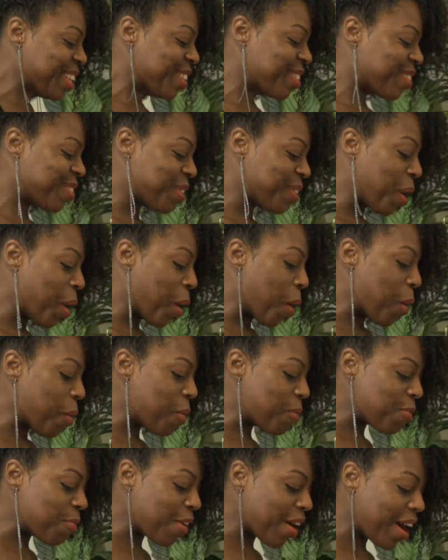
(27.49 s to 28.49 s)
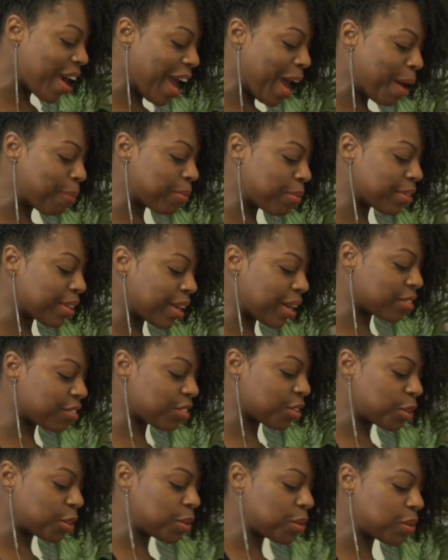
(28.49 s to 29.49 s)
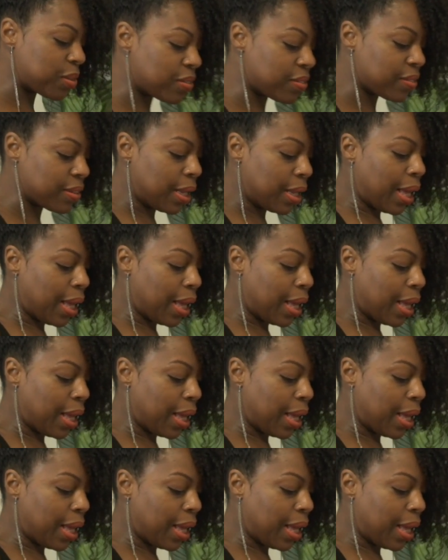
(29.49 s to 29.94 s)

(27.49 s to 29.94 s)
so for our apple nachos,